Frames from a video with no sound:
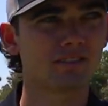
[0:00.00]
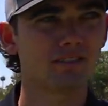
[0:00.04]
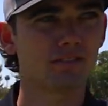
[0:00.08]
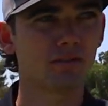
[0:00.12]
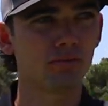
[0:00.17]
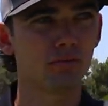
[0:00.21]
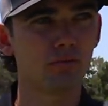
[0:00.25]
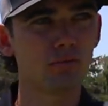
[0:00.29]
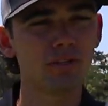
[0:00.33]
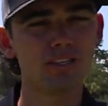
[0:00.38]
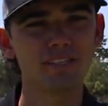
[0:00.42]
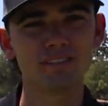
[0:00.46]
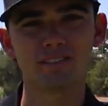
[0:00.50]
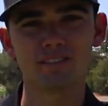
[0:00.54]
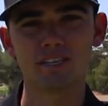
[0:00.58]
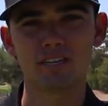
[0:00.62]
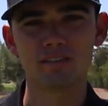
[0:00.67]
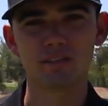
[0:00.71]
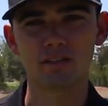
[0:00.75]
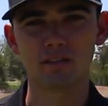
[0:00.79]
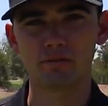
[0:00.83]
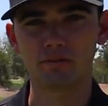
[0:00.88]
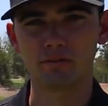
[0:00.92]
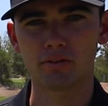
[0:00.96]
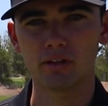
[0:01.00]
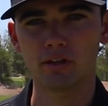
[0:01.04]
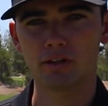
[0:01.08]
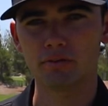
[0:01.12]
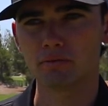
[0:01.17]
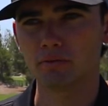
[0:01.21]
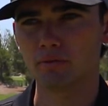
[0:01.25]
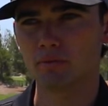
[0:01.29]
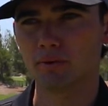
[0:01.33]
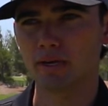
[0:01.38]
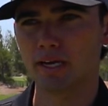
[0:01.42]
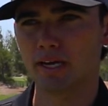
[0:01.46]
it's a really sensitive
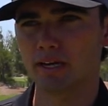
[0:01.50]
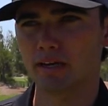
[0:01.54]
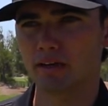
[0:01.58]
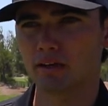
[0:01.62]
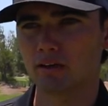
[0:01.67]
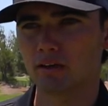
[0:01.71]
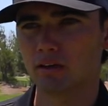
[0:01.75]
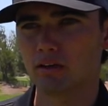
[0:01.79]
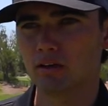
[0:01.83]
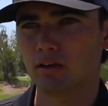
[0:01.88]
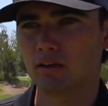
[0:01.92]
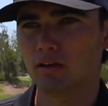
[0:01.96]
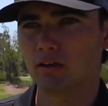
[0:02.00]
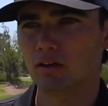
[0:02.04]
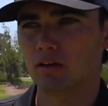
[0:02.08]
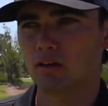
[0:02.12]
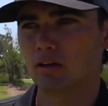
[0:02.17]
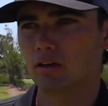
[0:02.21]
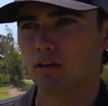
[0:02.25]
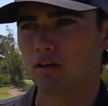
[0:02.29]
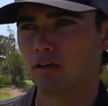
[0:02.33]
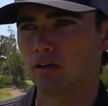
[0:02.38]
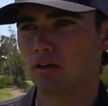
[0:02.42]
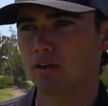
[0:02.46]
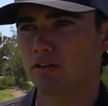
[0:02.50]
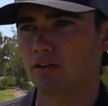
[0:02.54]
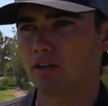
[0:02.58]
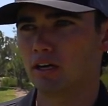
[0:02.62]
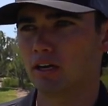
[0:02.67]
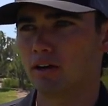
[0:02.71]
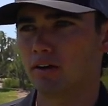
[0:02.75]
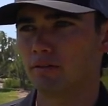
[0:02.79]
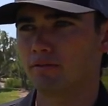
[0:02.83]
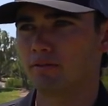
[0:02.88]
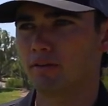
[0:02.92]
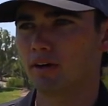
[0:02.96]
club in the bag. Uh, you
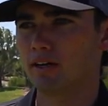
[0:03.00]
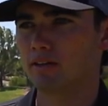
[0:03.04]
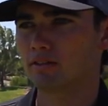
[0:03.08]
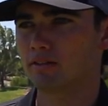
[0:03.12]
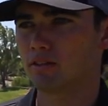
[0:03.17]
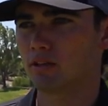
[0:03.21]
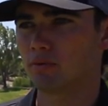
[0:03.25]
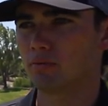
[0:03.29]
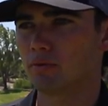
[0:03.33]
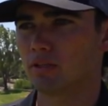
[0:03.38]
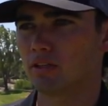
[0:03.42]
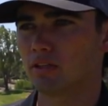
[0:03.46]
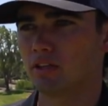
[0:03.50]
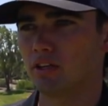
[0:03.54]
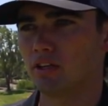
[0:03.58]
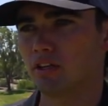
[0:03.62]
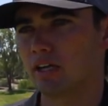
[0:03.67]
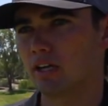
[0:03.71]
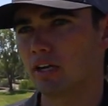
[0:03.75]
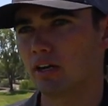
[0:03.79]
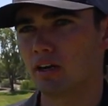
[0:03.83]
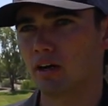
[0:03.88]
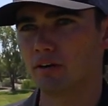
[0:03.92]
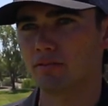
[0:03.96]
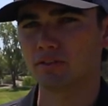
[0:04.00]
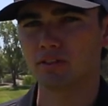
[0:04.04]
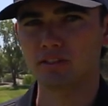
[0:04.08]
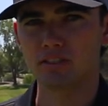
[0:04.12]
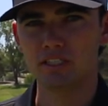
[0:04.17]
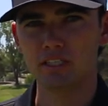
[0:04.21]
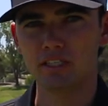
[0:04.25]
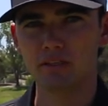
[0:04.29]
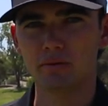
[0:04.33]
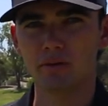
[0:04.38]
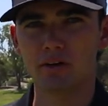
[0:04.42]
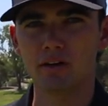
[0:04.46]
got to find something that you could hit off the
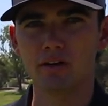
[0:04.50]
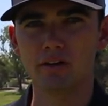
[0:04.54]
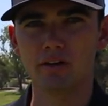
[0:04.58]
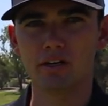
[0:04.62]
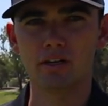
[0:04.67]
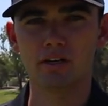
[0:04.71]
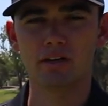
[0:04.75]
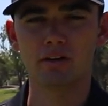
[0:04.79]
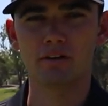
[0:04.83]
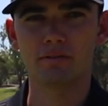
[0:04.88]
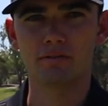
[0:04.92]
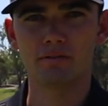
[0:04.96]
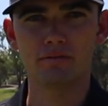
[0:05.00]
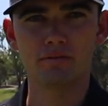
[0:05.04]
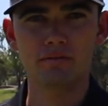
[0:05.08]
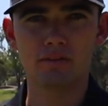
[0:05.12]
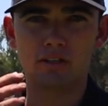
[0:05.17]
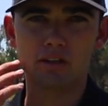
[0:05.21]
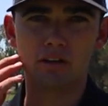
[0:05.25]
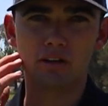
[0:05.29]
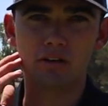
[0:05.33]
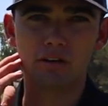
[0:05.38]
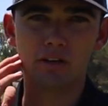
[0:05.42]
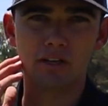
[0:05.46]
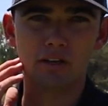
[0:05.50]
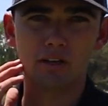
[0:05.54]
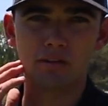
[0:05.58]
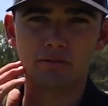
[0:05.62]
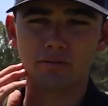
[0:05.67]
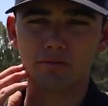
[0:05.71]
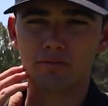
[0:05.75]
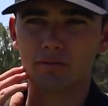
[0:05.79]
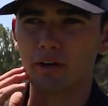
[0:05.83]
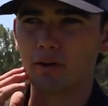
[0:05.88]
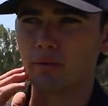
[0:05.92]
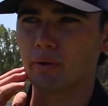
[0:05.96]
tee well, hit off, you know, hit off
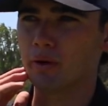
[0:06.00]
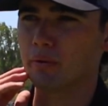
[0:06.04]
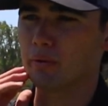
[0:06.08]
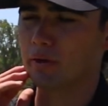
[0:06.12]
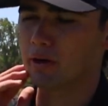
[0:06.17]
the fairway